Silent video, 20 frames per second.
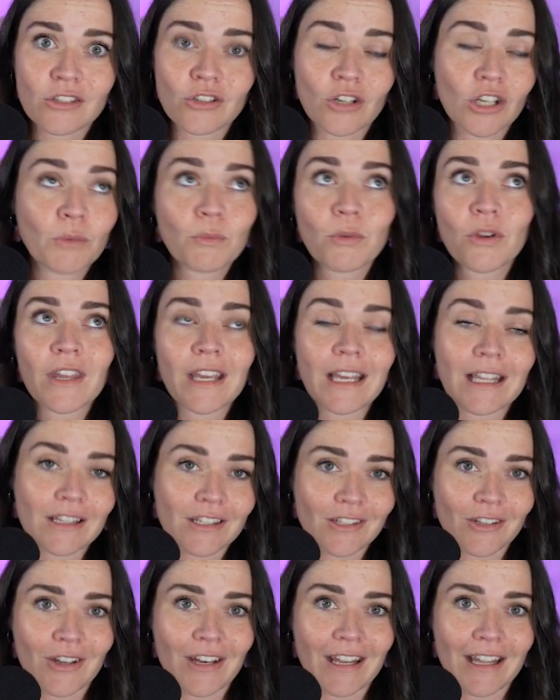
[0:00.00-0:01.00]
Don't bother
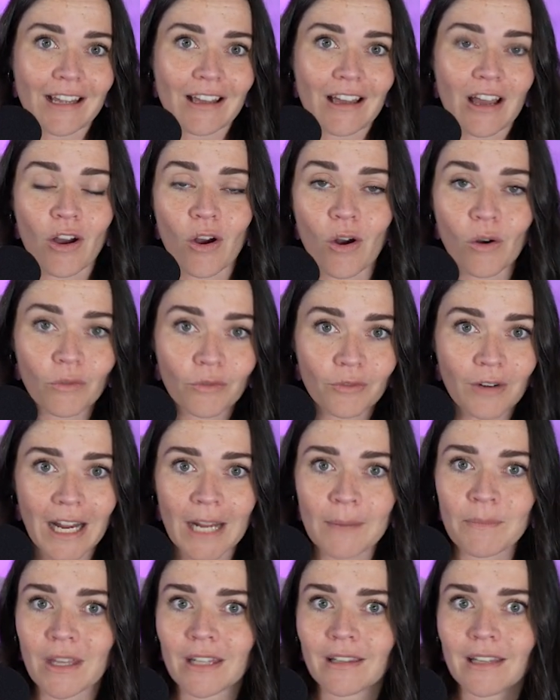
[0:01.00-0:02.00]
inserting a whole
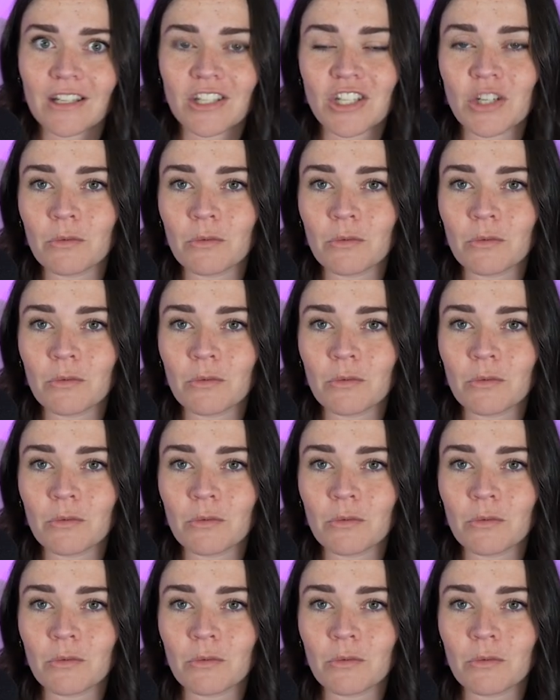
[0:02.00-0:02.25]
frame unless